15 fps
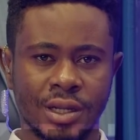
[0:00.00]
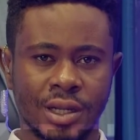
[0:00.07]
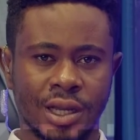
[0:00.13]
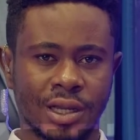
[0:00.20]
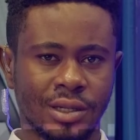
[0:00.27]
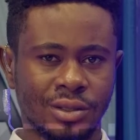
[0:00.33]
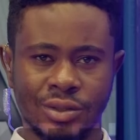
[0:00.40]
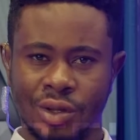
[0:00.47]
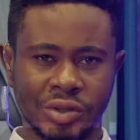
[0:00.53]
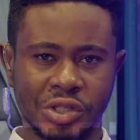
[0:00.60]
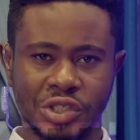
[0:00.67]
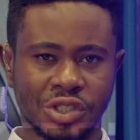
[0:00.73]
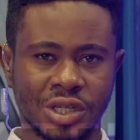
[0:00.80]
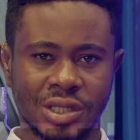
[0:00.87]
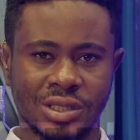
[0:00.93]
and not the
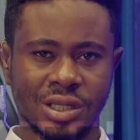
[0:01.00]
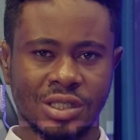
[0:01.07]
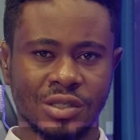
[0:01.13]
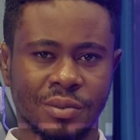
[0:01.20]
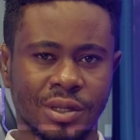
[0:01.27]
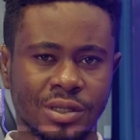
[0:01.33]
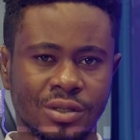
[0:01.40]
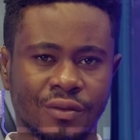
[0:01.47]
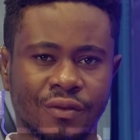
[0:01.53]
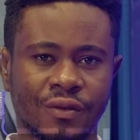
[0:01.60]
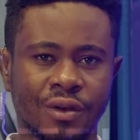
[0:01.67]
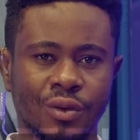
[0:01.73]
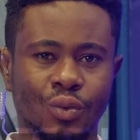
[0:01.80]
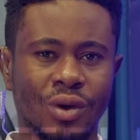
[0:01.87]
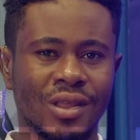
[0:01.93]
sheer sentiment of
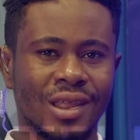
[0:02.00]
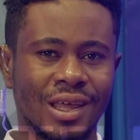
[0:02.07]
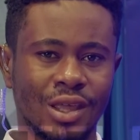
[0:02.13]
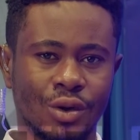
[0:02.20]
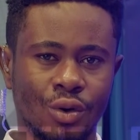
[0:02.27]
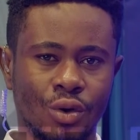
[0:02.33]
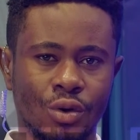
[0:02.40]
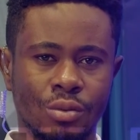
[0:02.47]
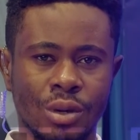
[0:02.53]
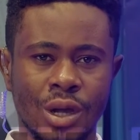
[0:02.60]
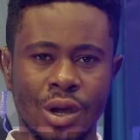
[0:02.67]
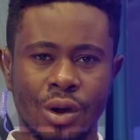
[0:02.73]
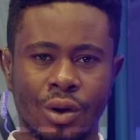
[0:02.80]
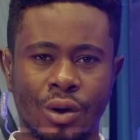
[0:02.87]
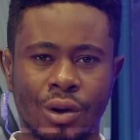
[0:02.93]
whether you're home
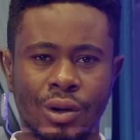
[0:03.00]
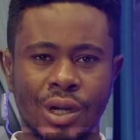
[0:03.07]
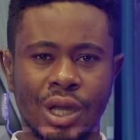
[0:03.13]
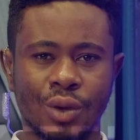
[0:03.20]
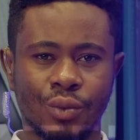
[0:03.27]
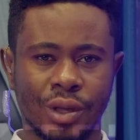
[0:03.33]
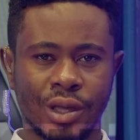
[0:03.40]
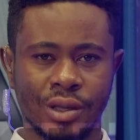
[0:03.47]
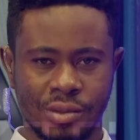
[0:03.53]
or away.